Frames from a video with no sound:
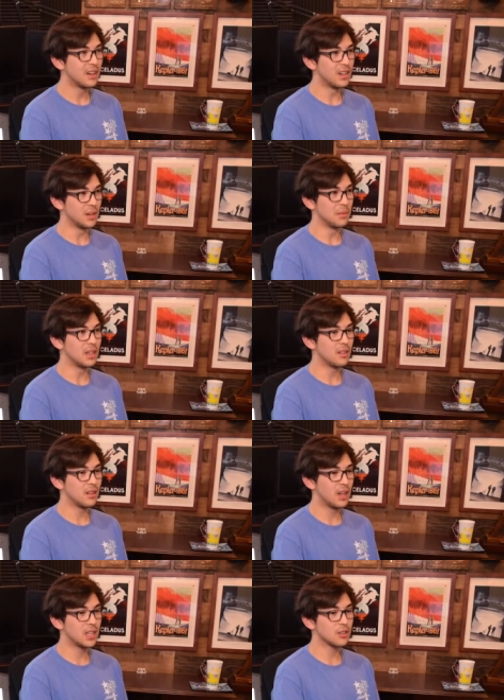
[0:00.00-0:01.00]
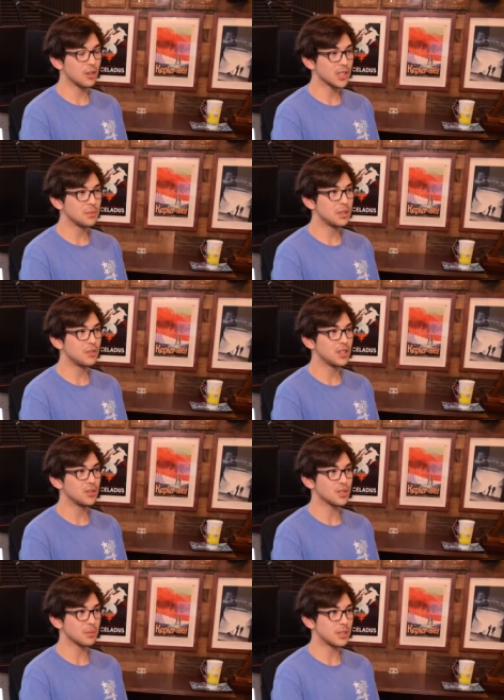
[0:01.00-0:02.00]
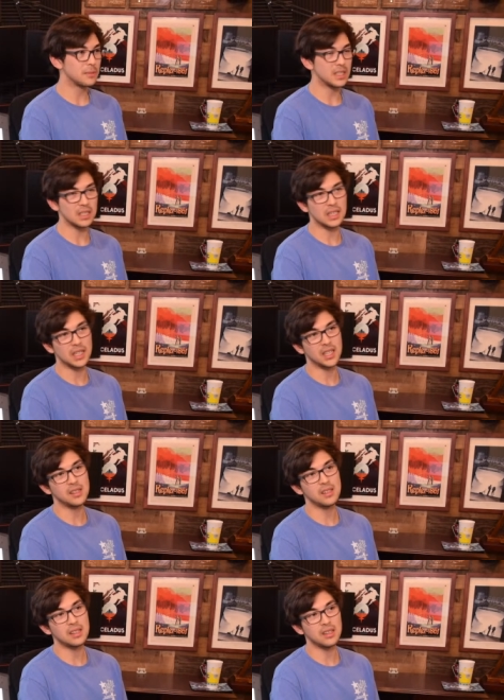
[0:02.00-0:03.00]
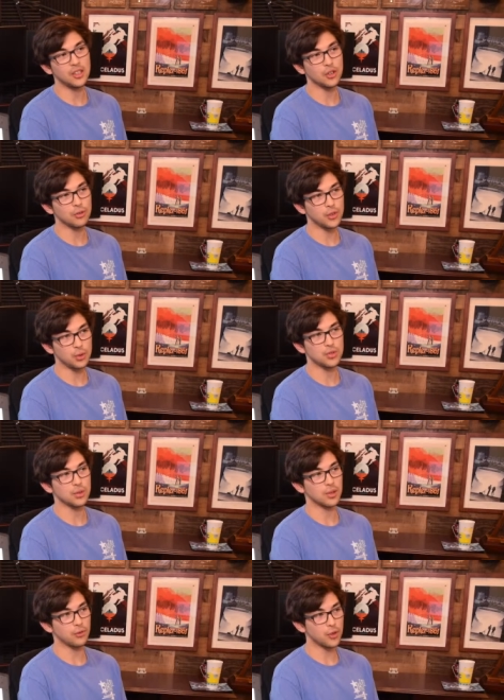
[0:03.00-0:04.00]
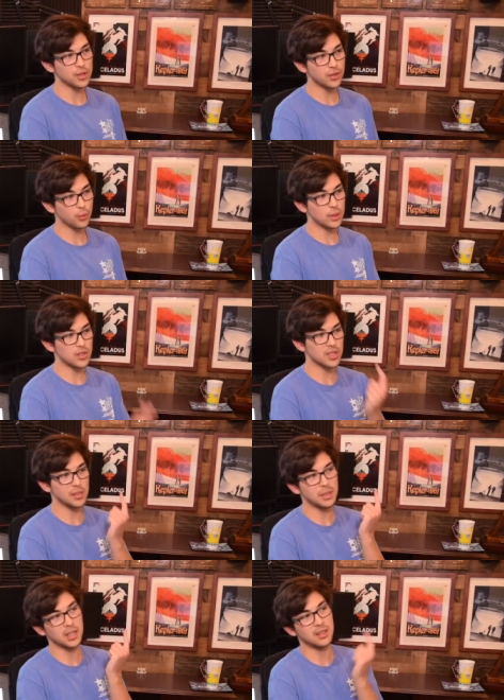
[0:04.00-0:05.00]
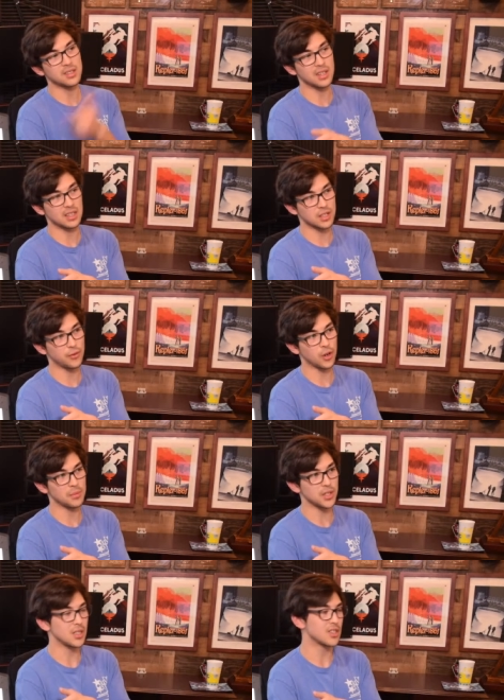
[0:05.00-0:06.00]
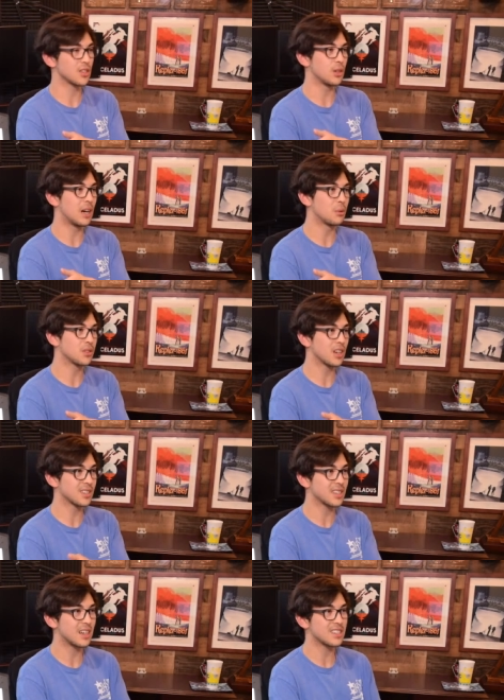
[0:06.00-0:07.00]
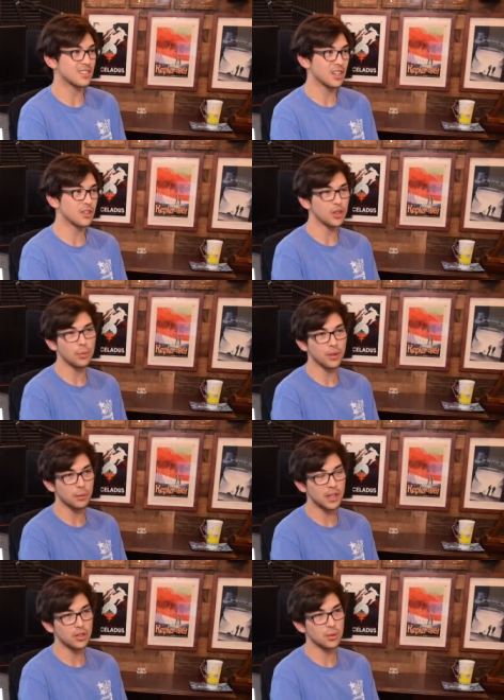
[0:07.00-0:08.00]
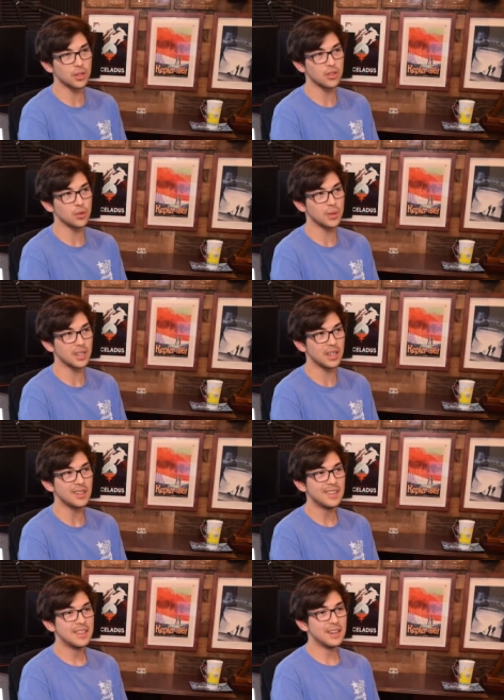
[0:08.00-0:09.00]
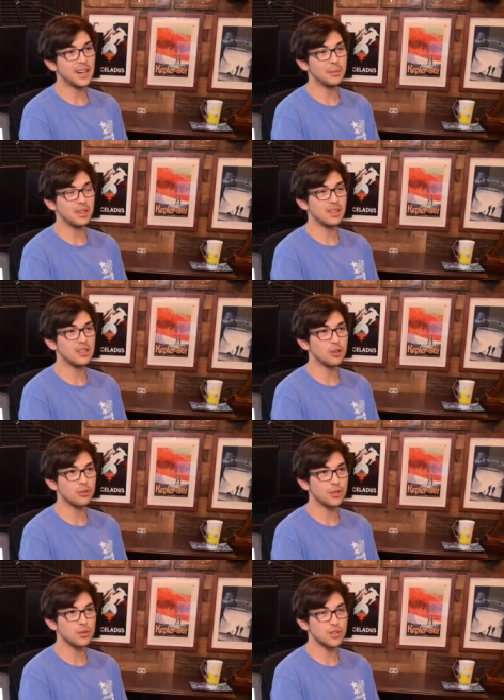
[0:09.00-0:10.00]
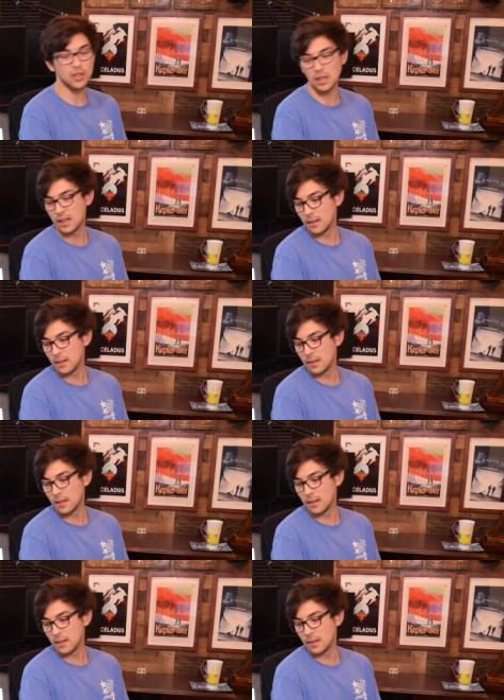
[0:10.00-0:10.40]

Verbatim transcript: Um, and there are going to be videos upcoming uh, in the near future. The first of which is going to be on this XFR machine. So I will talk to you guys later. Hopefully, we can do a Q and A um, in the near future.